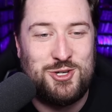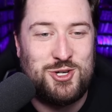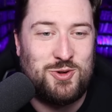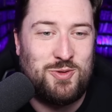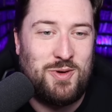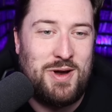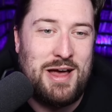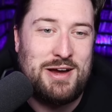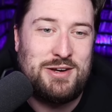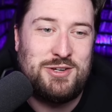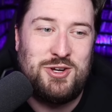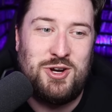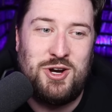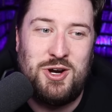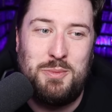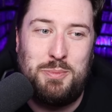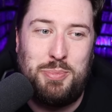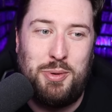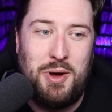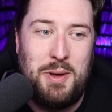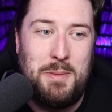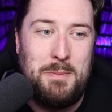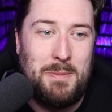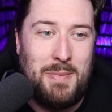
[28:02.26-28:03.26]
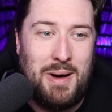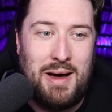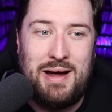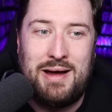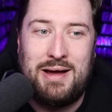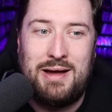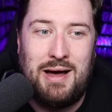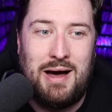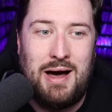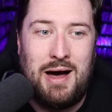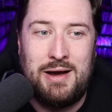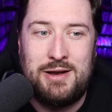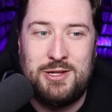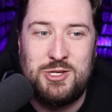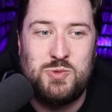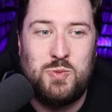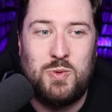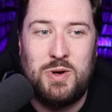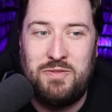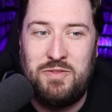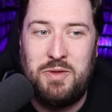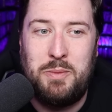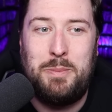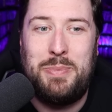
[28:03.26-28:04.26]
or director, but my God,
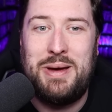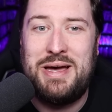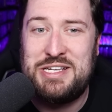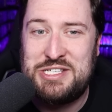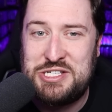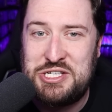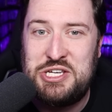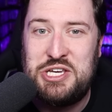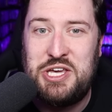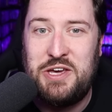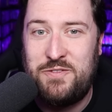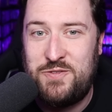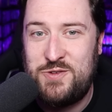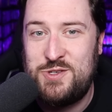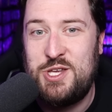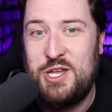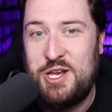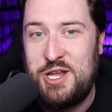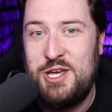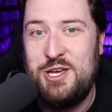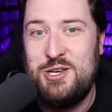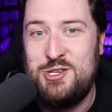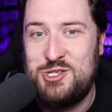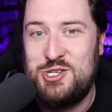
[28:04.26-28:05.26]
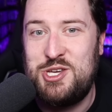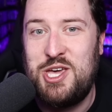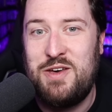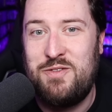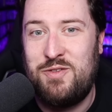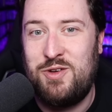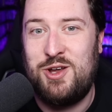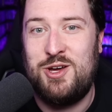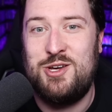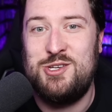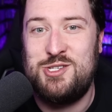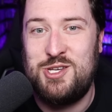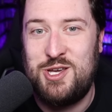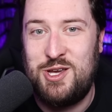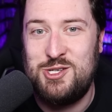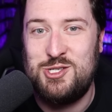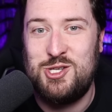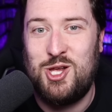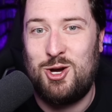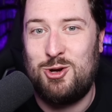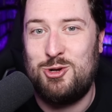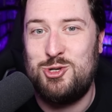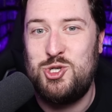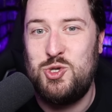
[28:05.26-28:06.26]
it's one of the best gifts that he has given us
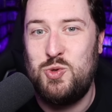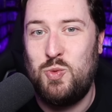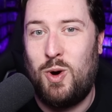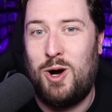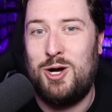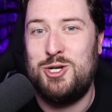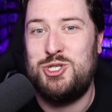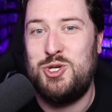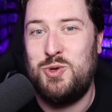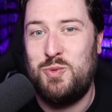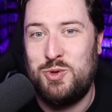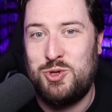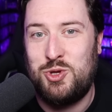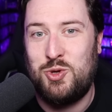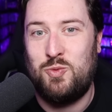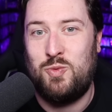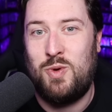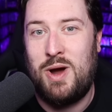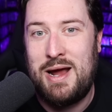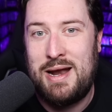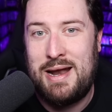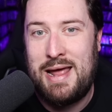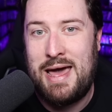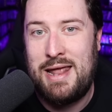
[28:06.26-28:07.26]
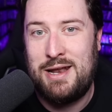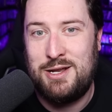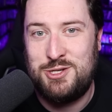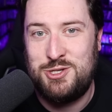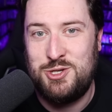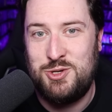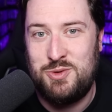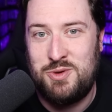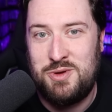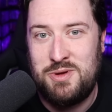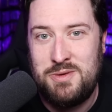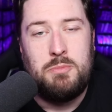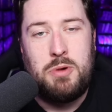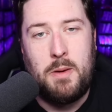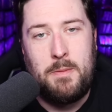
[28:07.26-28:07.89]
as long as you watch it with the right attitude.